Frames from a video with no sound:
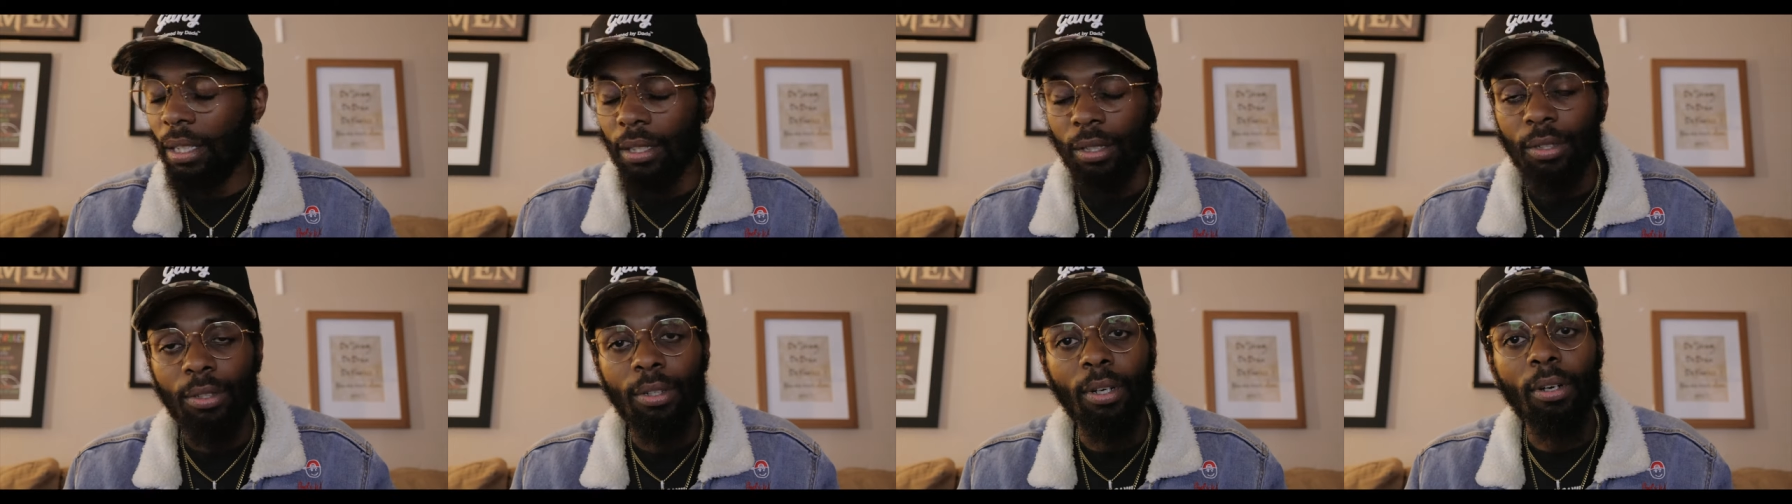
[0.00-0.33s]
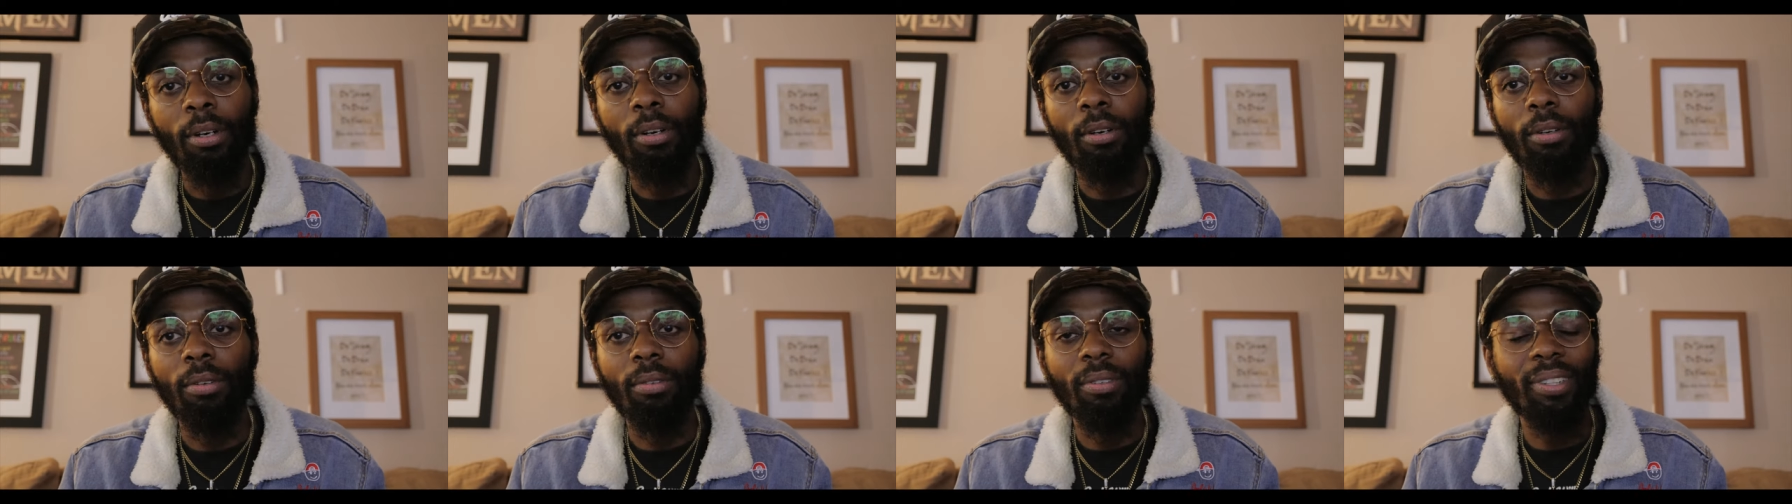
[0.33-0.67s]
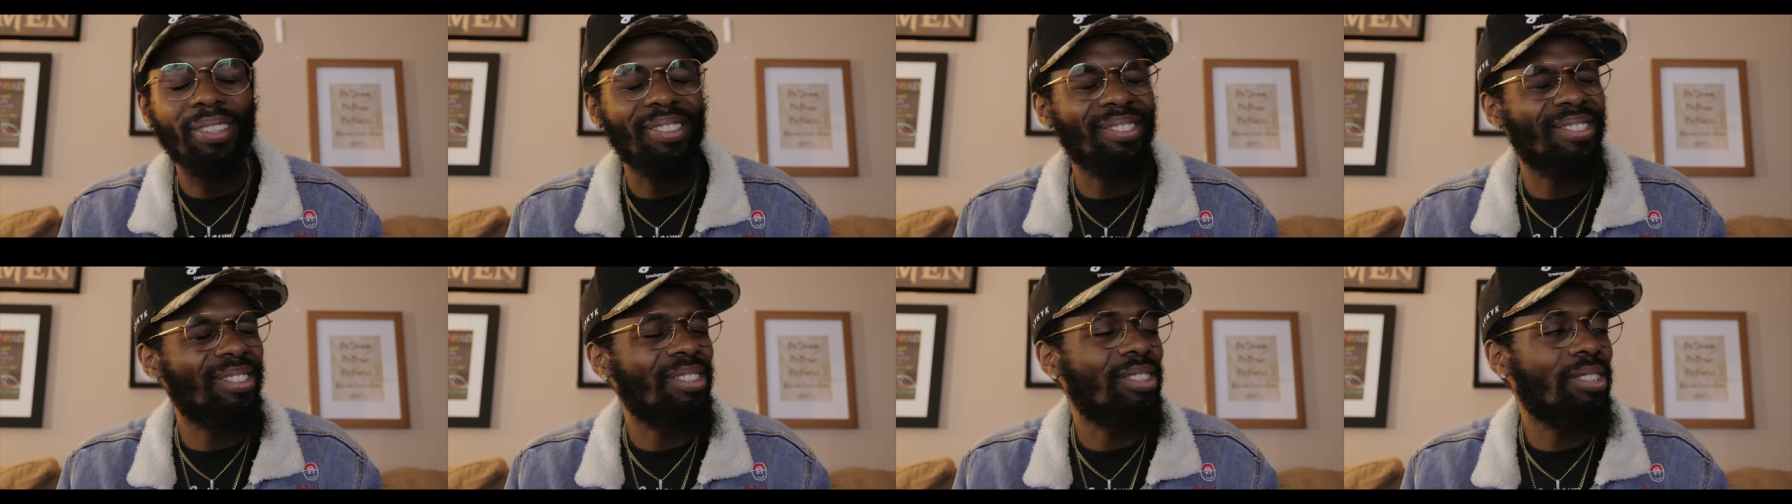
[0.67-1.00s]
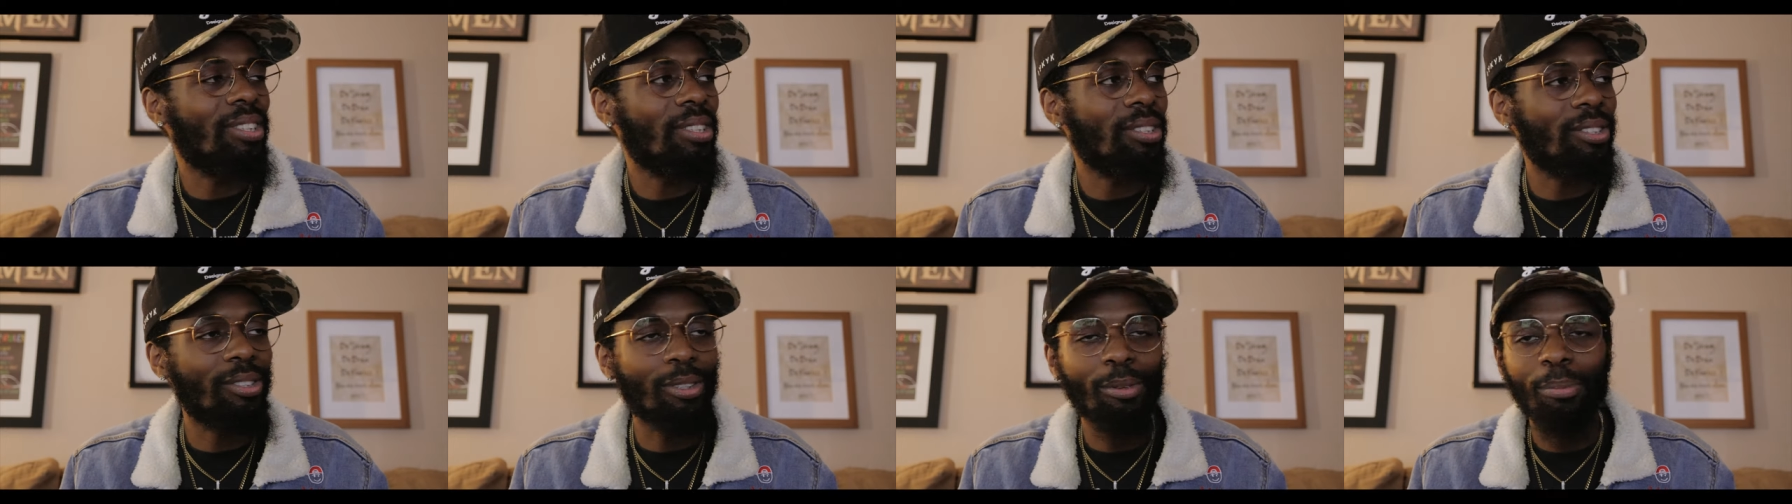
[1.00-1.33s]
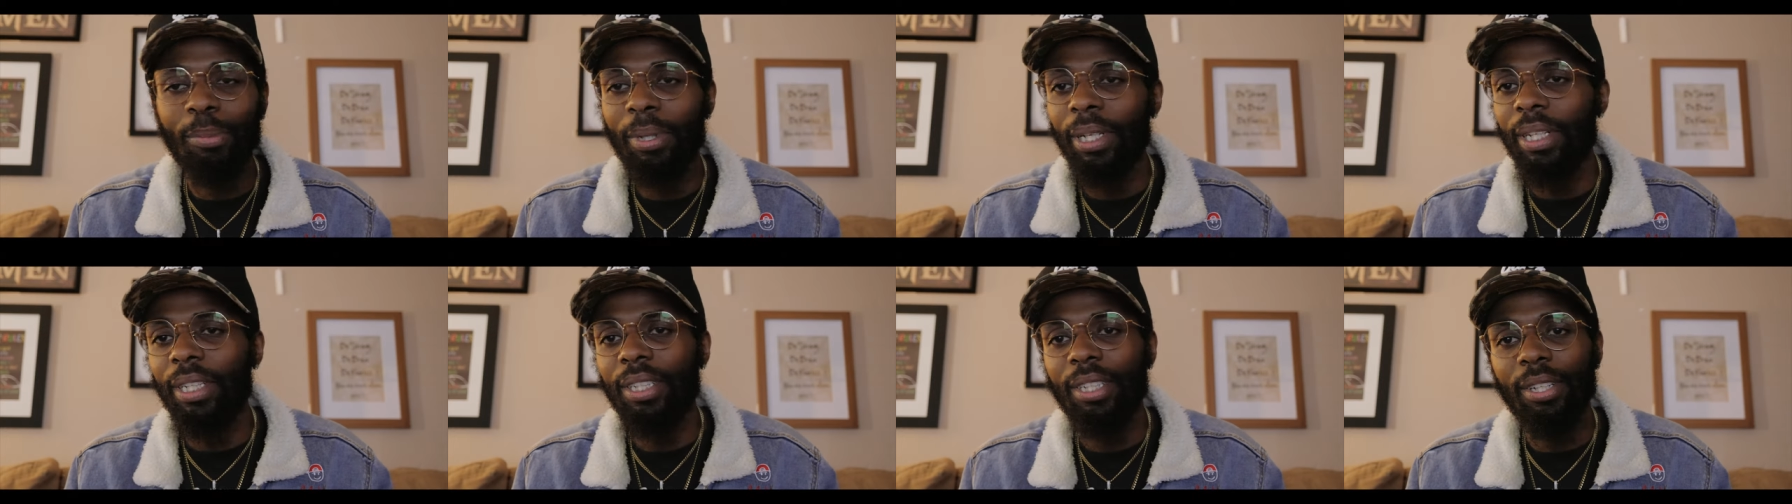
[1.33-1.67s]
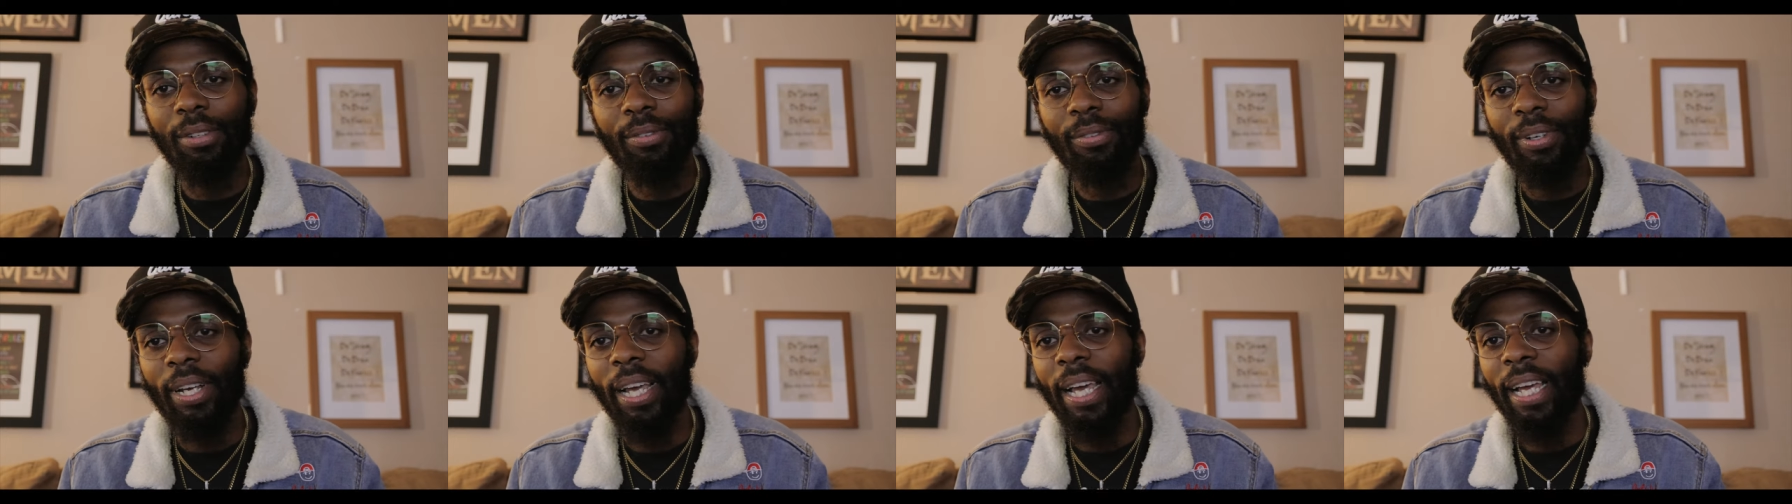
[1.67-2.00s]
You know, there's so many
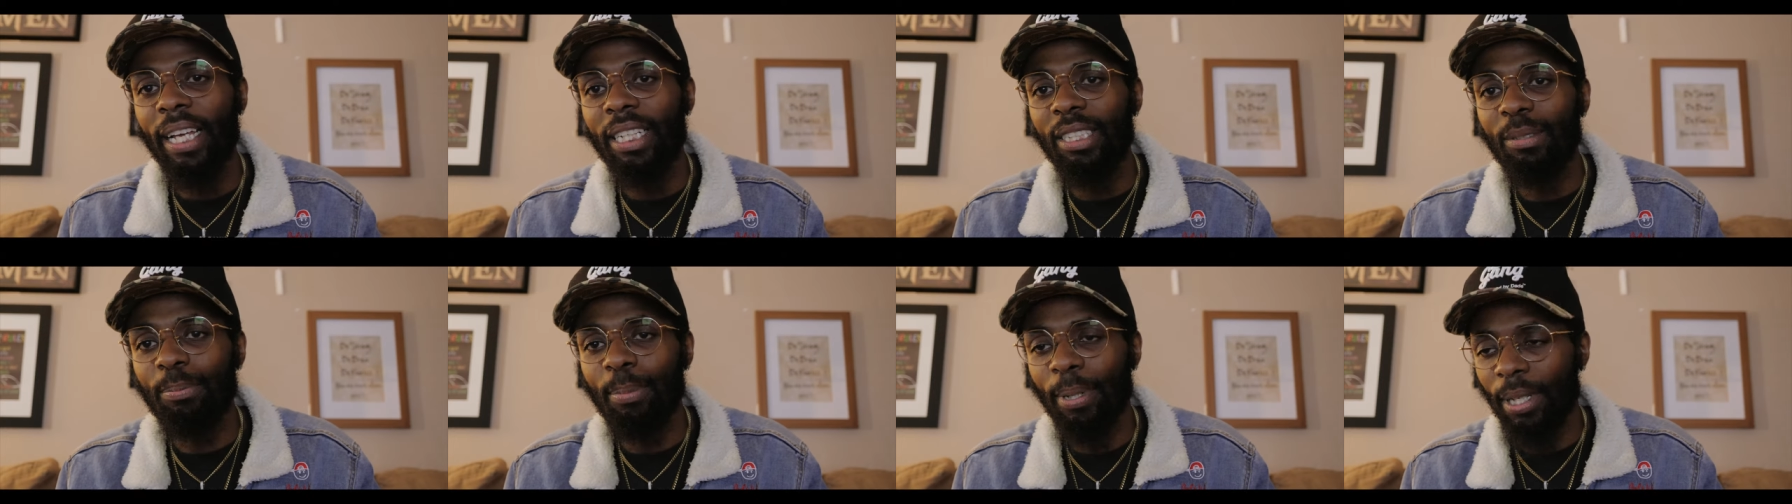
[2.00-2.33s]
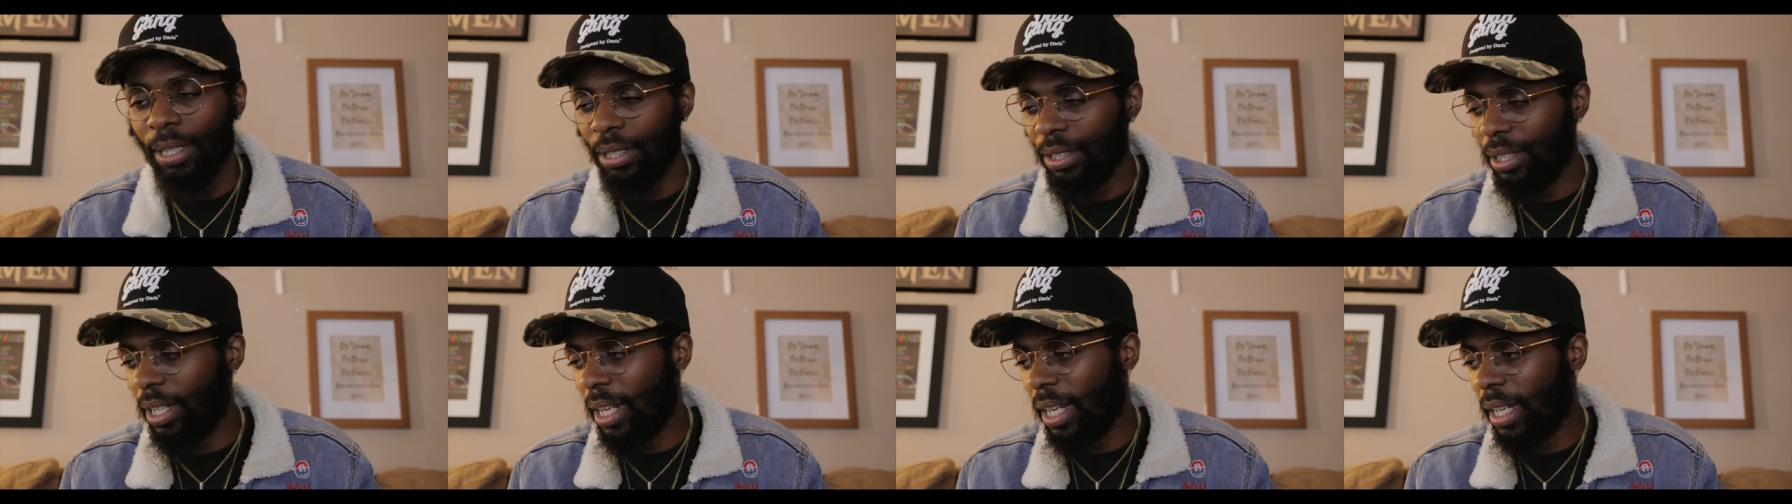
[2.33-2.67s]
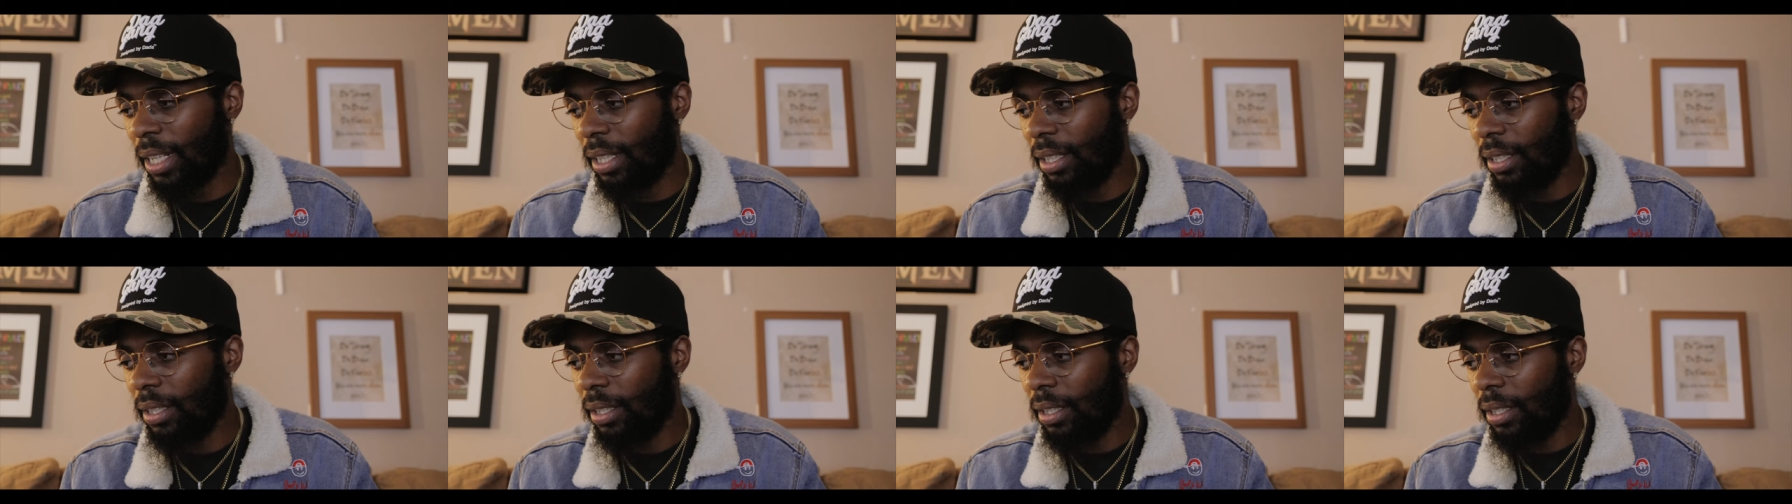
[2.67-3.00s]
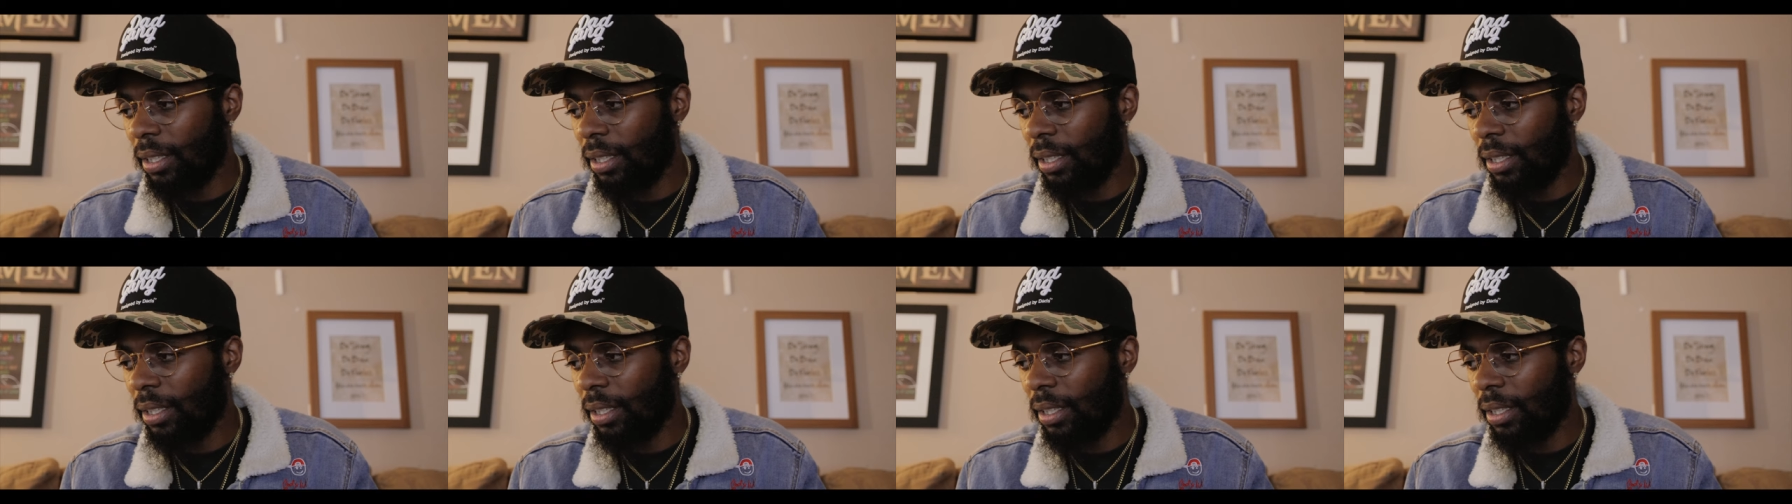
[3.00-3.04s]
different aspects that